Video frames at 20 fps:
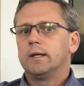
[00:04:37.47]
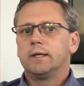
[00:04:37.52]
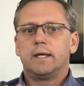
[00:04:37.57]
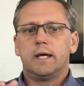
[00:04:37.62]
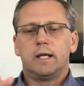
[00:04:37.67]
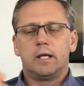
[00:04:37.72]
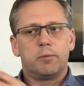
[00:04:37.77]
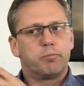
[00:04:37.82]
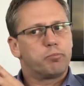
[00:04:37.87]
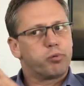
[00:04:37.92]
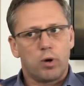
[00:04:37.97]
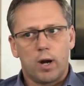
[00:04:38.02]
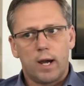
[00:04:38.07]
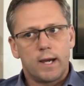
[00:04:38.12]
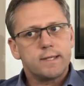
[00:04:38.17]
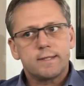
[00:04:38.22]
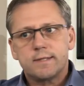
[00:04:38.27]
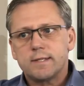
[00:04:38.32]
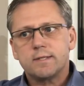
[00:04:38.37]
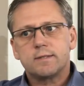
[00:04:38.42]
getting
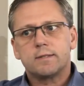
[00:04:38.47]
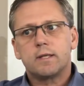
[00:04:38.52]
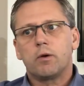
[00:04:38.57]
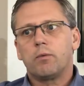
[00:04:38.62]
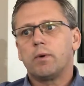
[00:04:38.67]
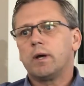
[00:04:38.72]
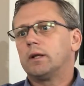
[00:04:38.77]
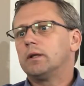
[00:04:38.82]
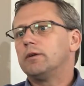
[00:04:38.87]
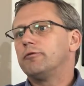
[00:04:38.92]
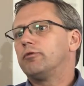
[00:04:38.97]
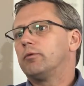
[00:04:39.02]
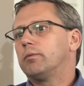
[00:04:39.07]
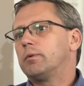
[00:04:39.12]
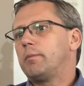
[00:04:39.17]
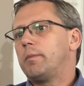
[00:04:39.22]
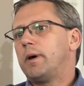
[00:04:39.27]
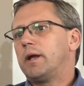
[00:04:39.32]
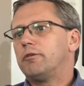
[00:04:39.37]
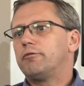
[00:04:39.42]
prices directly
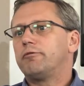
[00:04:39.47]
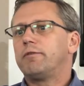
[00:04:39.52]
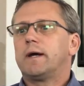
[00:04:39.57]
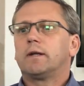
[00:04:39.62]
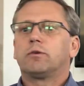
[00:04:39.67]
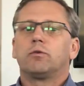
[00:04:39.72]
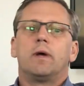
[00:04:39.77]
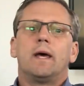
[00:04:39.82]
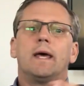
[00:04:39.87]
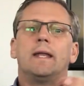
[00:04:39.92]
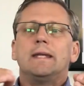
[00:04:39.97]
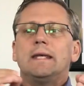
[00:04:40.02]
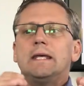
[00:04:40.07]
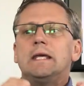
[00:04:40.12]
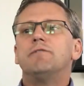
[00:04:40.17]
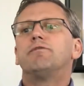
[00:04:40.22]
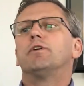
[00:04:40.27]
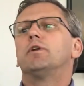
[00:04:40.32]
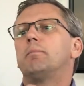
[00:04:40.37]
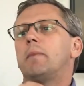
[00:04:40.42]
from the manufacturer, and
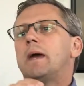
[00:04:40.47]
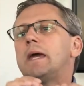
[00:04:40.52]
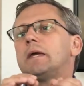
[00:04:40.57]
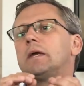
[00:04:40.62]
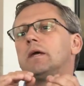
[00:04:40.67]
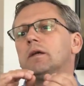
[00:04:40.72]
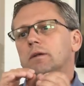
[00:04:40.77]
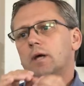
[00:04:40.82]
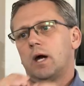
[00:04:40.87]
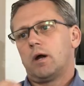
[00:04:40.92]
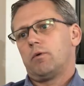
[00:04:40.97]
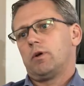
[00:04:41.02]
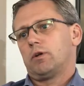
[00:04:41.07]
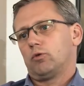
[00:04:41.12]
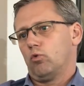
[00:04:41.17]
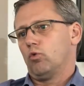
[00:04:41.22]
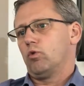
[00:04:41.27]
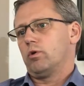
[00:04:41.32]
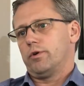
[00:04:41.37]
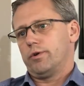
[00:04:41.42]
even making
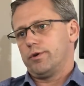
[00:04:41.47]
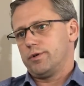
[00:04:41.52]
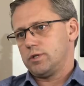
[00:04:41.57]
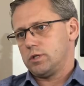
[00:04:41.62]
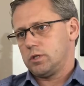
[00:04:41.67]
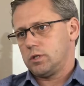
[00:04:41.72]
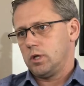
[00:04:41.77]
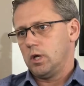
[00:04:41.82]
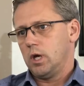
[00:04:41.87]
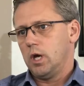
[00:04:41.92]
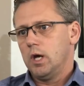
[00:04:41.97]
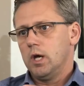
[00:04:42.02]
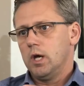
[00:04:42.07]
direct orders.